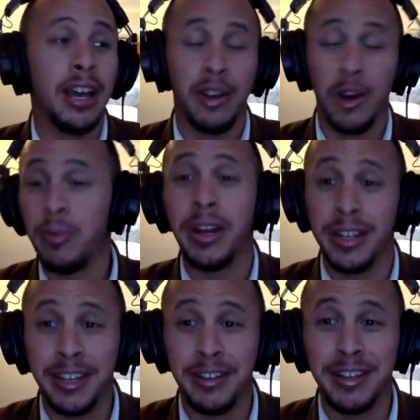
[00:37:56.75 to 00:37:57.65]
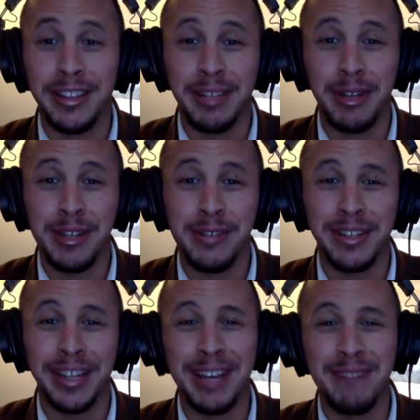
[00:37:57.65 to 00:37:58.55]
I hope I didn't kill anything by
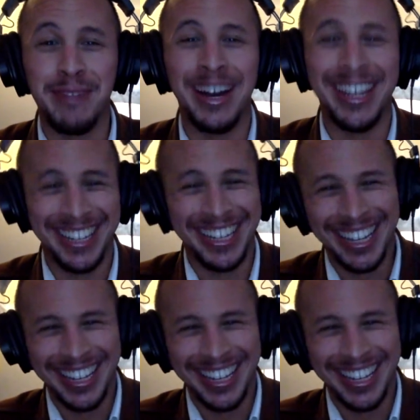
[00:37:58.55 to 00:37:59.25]
doing that, but